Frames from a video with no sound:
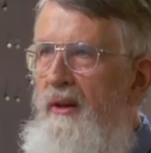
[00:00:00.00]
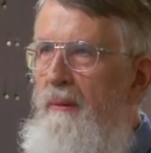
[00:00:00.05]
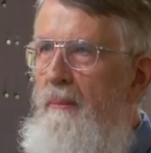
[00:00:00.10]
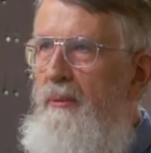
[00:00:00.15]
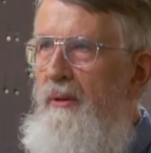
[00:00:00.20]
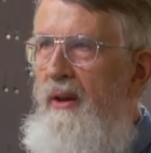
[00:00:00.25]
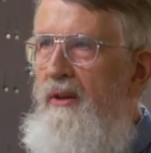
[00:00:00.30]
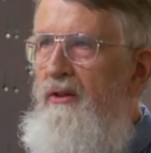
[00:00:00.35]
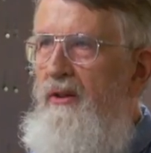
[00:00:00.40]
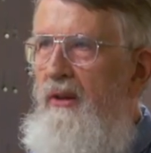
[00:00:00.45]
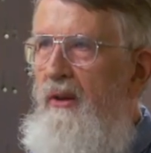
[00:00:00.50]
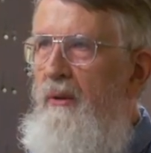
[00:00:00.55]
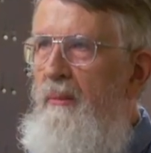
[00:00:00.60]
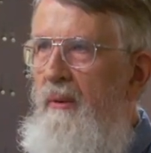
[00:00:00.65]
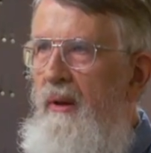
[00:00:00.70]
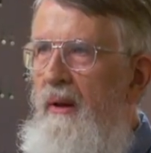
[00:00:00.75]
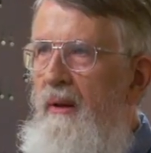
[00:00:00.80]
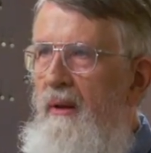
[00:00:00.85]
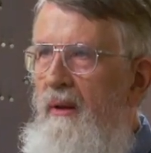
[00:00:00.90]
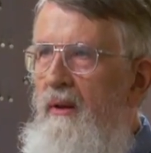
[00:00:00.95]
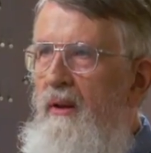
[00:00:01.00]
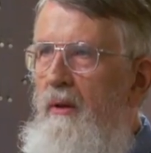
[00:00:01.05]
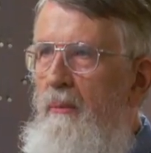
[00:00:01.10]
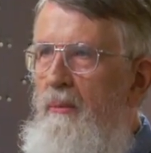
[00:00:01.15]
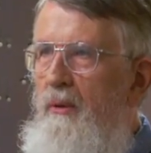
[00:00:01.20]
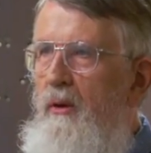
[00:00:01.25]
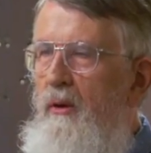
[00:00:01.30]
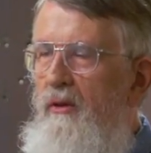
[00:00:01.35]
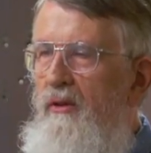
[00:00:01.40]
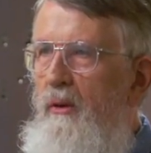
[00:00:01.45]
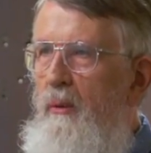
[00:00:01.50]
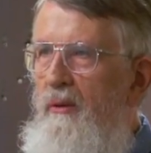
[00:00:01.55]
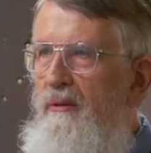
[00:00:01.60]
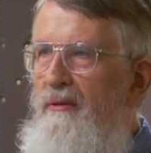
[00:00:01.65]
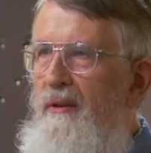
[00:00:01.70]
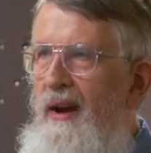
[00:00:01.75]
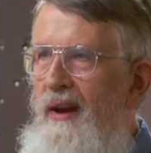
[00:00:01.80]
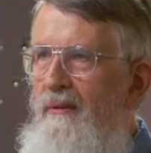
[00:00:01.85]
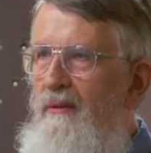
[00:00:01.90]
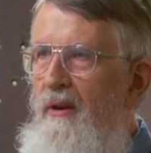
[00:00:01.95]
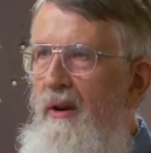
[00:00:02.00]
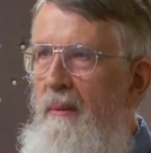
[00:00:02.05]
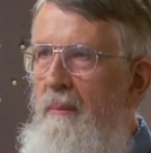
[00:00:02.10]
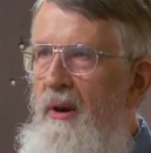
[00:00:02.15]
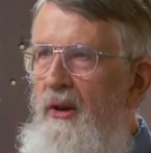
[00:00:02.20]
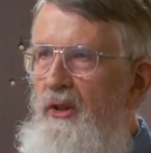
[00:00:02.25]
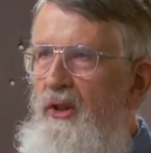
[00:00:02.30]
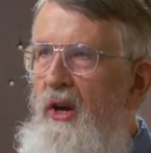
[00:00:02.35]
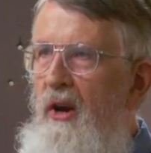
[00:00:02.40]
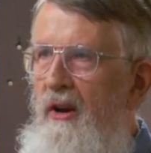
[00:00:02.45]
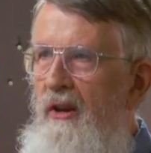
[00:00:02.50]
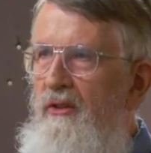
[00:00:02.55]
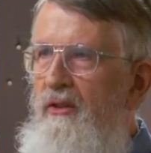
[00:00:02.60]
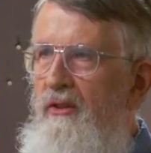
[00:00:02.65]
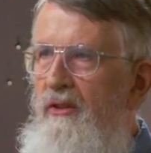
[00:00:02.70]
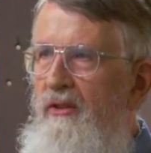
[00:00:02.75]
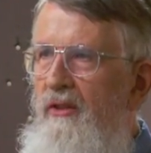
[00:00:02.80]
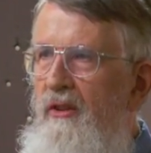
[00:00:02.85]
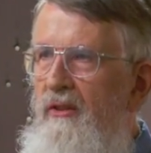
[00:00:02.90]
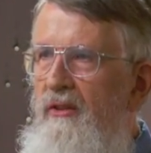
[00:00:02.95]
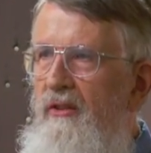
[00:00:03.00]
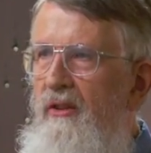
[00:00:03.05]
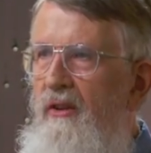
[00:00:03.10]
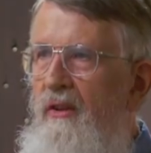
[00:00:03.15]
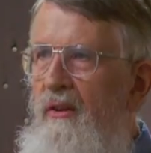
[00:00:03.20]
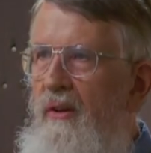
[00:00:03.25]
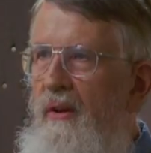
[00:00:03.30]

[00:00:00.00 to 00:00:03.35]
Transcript: that in present computers it would find very much consciousness.